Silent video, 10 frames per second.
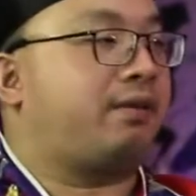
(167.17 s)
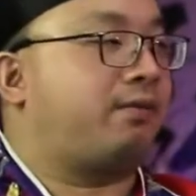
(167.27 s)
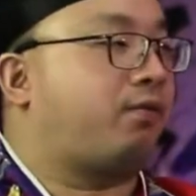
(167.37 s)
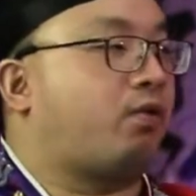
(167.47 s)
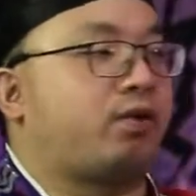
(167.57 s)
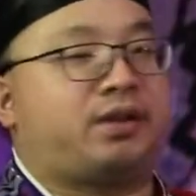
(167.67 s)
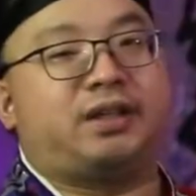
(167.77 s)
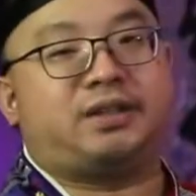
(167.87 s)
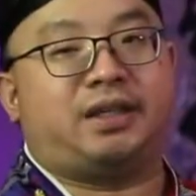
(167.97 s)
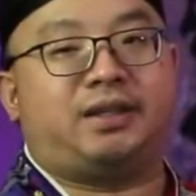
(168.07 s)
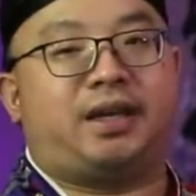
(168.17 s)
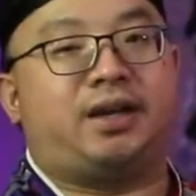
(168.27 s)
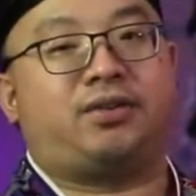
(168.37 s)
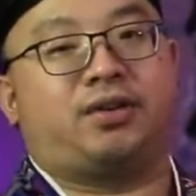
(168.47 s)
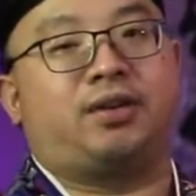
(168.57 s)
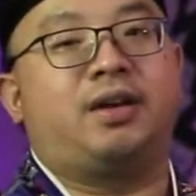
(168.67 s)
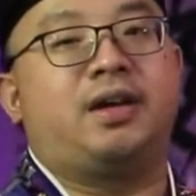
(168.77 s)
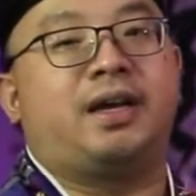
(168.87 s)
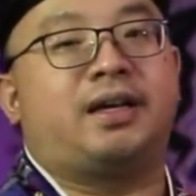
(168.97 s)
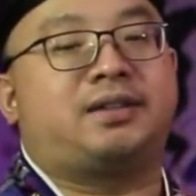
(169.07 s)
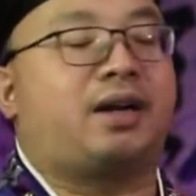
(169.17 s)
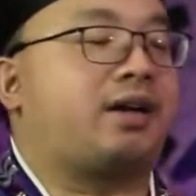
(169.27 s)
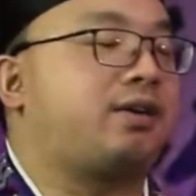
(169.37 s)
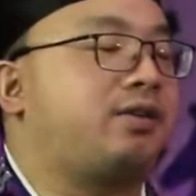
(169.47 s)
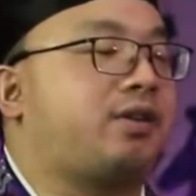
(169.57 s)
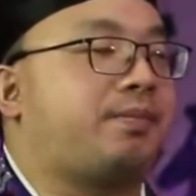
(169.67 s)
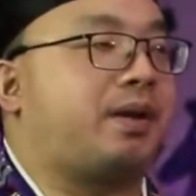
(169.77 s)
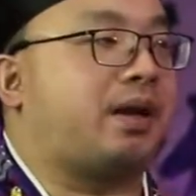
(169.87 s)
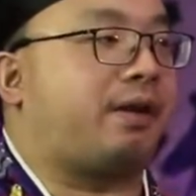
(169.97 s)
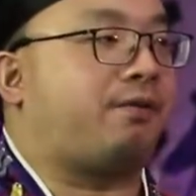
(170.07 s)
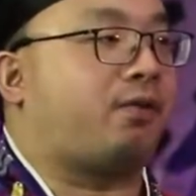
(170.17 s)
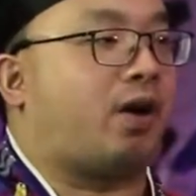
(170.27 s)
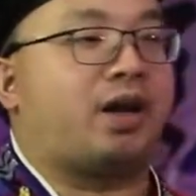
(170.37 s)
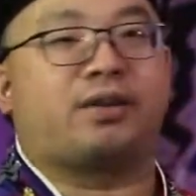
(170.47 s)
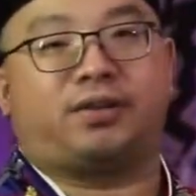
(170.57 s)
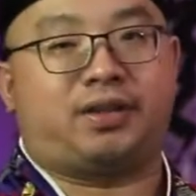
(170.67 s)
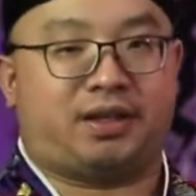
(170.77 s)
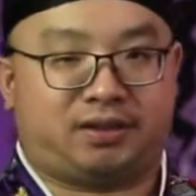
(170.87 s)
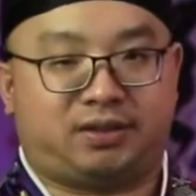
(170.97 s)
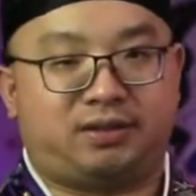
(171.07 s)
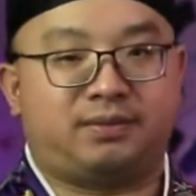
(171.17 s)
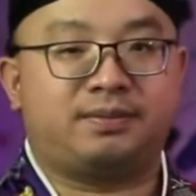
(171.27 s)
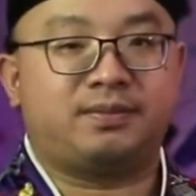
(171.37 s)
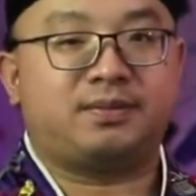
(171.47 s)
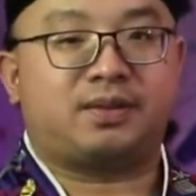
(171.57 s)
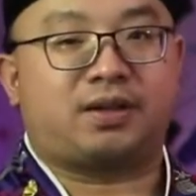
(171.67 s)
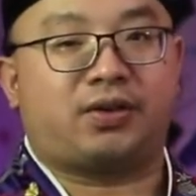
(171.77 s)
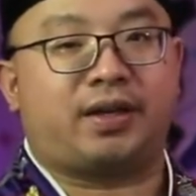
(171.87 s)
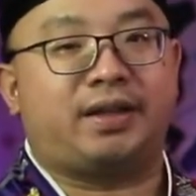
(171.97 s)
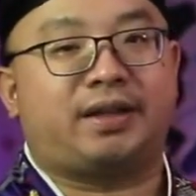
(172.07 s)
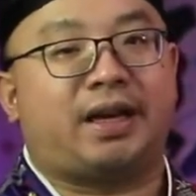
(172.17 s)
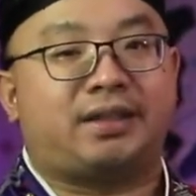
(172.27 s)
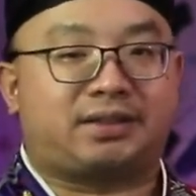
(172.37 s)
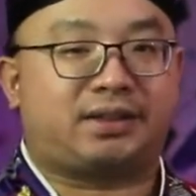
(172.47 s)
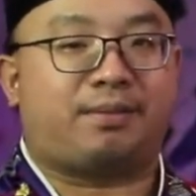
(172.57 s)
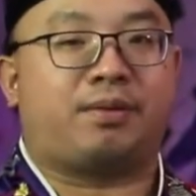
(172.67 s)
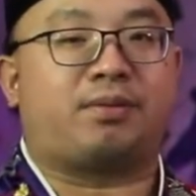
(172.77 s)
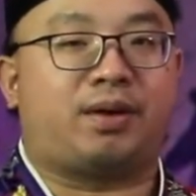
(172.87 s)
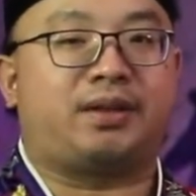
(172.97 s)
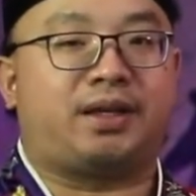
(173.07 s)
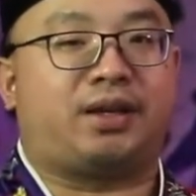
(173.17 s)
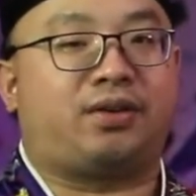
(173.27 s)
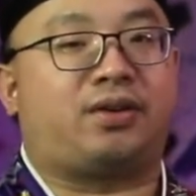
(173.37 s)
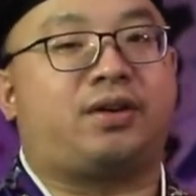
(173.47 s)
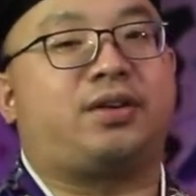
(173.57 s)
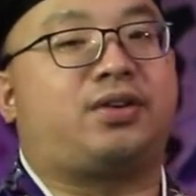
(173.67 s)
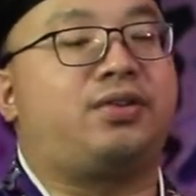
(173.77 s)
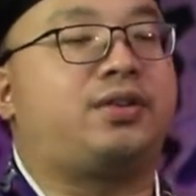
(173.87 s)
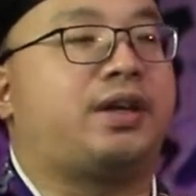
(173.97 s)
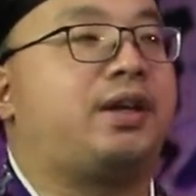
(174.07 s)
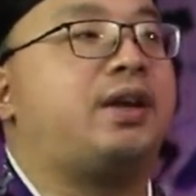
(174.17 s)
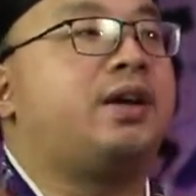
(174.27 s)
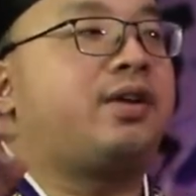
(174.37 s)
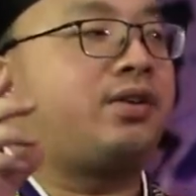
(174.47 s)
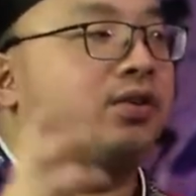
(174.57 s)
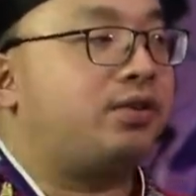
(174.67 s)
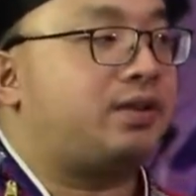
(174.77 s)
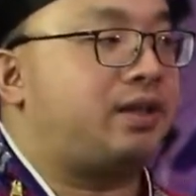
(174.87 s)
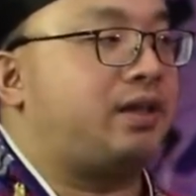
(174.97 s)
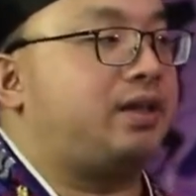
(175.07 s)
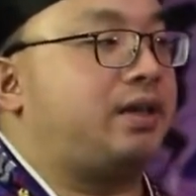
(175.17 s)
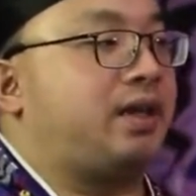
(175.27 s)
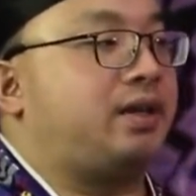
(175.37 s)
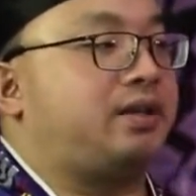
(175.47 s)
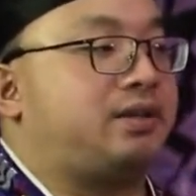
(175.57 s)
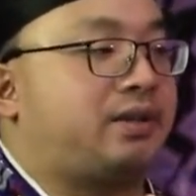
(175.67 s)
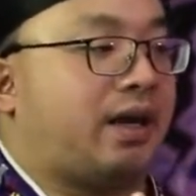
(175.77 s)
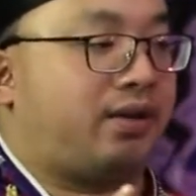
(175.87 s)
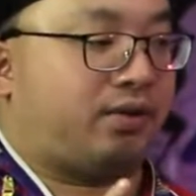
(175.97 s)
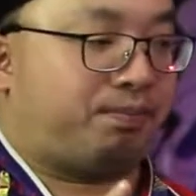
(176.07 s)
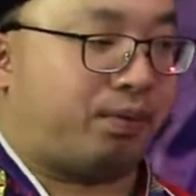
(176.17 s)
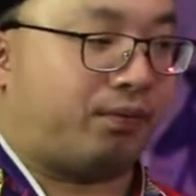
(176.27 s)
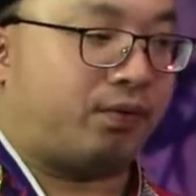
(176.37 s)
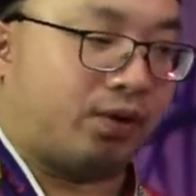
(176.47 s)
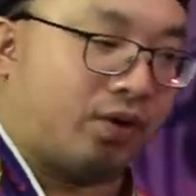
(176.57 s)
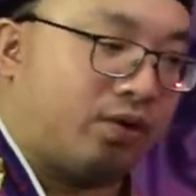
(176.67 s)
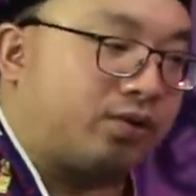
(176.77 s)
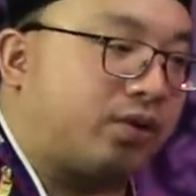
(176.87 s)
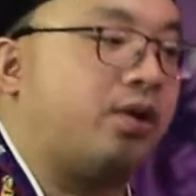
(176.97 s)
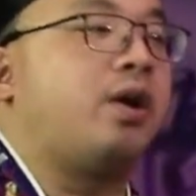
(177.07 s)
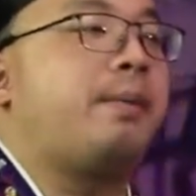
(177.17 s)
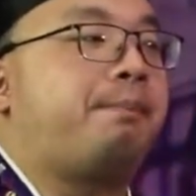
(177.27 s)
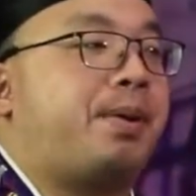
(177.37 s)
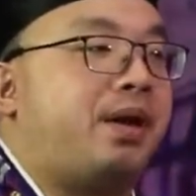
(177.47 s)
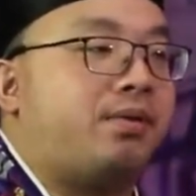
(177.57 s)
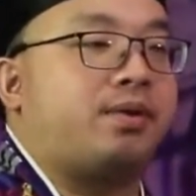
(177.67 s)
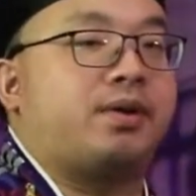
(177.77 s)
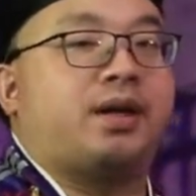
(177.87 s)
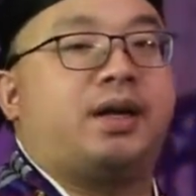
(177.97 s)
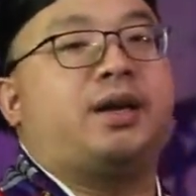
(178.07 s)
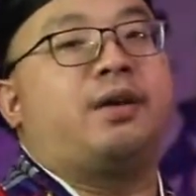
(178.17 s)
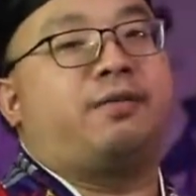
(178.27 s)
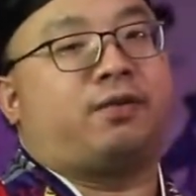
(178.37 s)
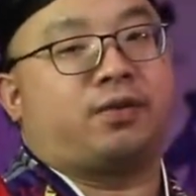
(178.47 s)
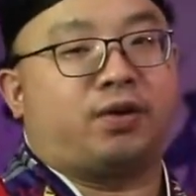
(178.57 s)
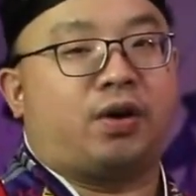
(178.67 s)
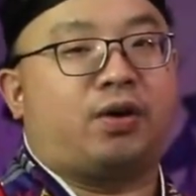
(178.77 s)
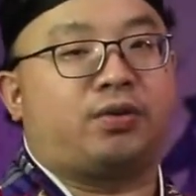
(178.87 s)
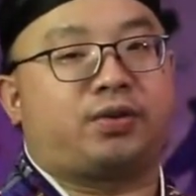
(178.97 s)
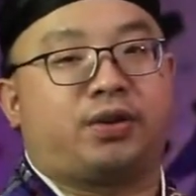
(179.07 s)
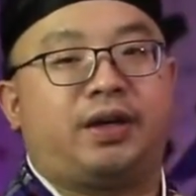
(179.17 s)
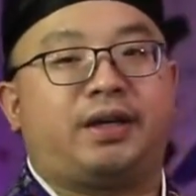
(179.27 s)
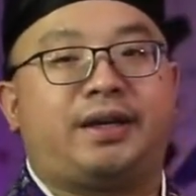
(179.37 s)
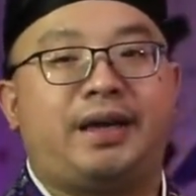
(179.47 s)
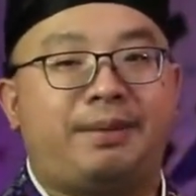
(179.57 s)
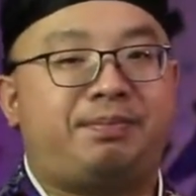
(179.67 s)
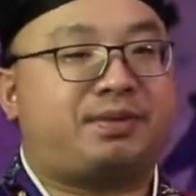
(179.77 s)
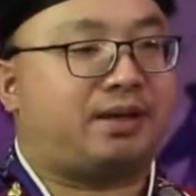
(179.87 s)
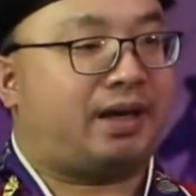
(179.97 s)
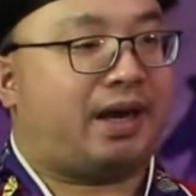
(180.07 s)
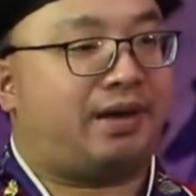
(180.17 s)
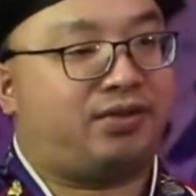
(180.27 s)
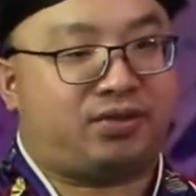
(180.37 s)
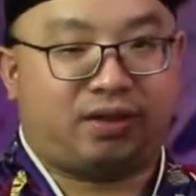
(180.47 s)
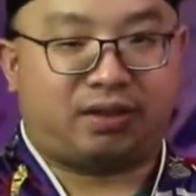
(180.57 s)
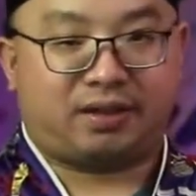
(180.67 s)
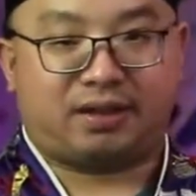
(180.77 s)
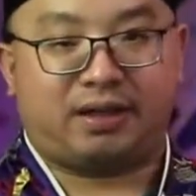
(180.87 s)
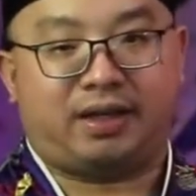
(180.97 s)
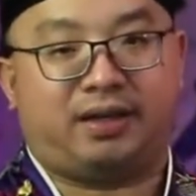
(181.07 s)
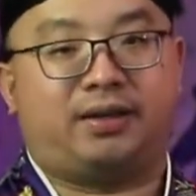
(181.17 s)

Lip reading: for this intention. It's not going to be for other things. Okay, that is the number one thing. You're going to use it. Use these things that you put for the altar purely for the altar. It keeps the energy clean.